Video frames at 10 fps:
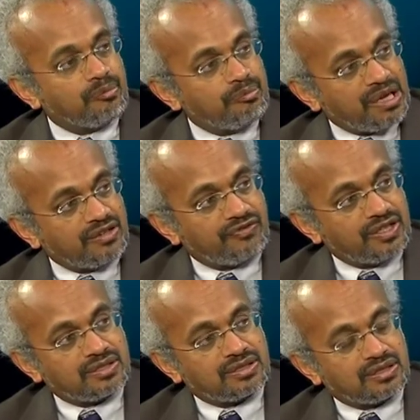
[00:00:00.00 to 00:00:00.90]

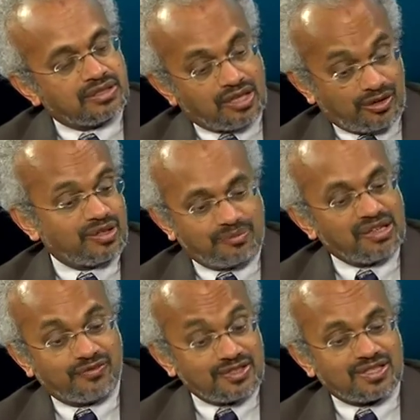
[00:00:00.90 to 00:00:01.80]
benefits not only
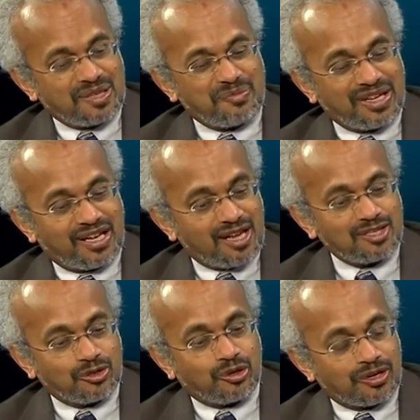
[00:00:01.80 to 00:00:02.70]
benefits the CPIA
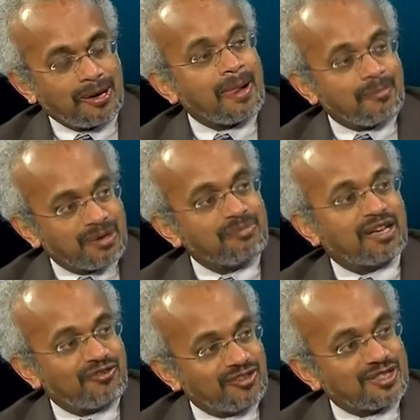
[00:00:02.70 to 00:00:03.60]
score, but
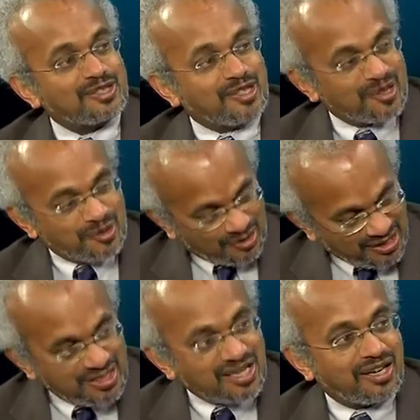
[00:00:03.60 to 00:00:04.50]
benefits the
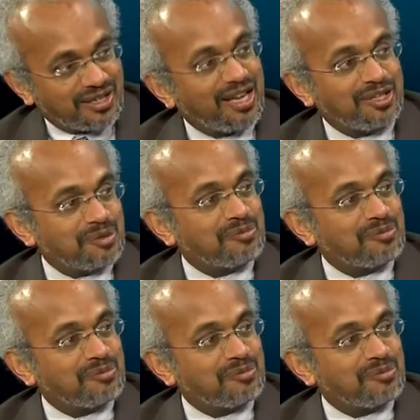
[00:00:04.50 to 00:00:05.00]
entire Kenyan